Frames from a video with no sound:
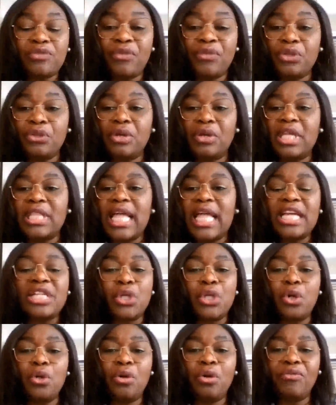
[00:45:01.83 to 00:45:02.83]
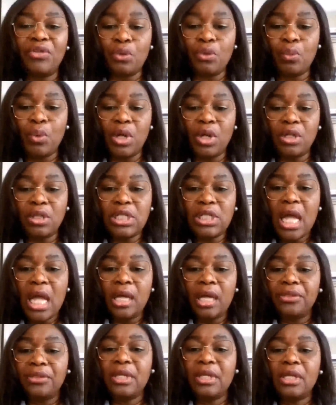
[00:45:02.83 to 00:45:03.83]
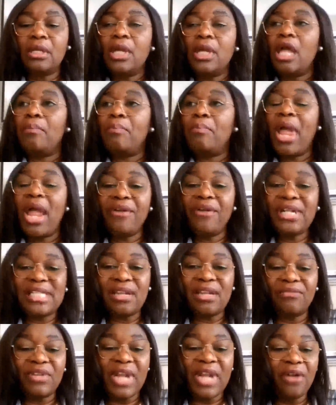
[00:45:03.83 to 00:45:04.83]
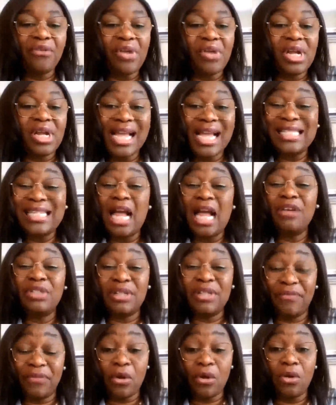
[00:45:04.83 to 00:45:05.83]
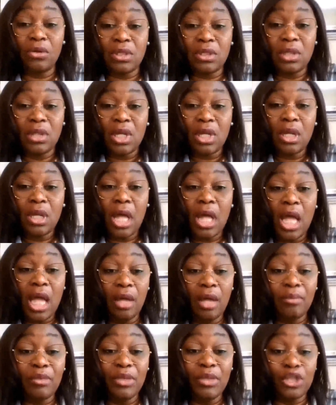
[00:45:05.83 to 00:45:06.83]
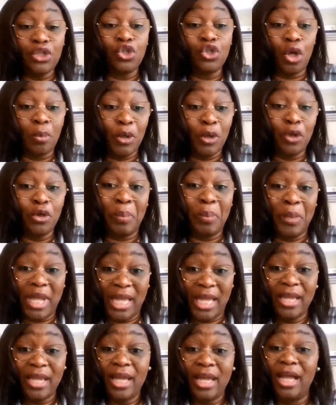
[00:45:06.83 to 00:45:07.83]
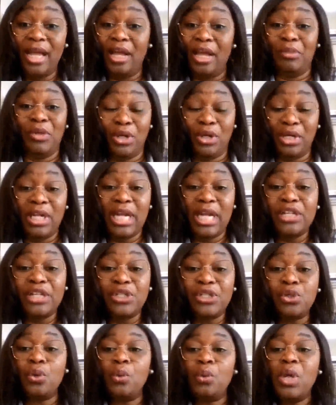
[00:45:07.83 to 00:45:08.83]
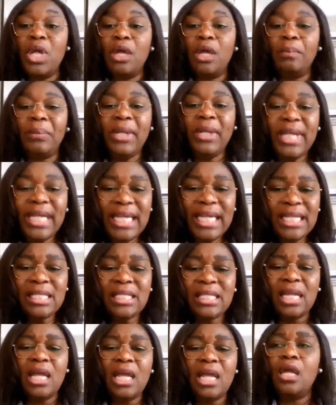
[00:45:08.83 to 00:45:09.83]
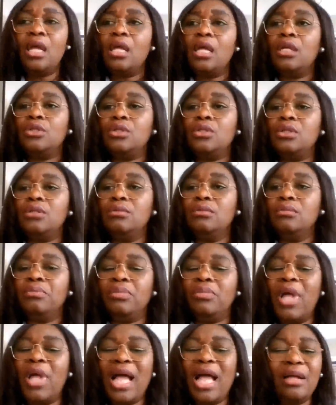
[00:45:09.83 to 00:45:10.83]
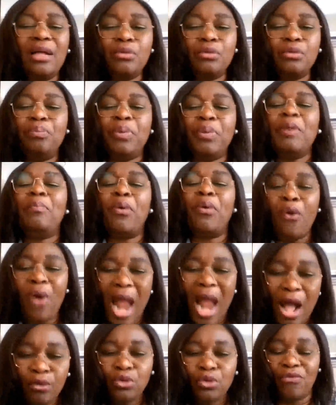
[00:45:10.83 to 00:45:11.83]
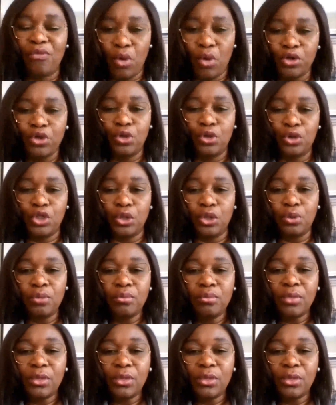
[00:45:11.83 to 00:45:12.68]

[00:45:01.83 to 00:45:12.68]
for the UK, that is all over the world. I think parents have now realized how difficult this job could be. I'm not going to lie. So please be proud of what you do,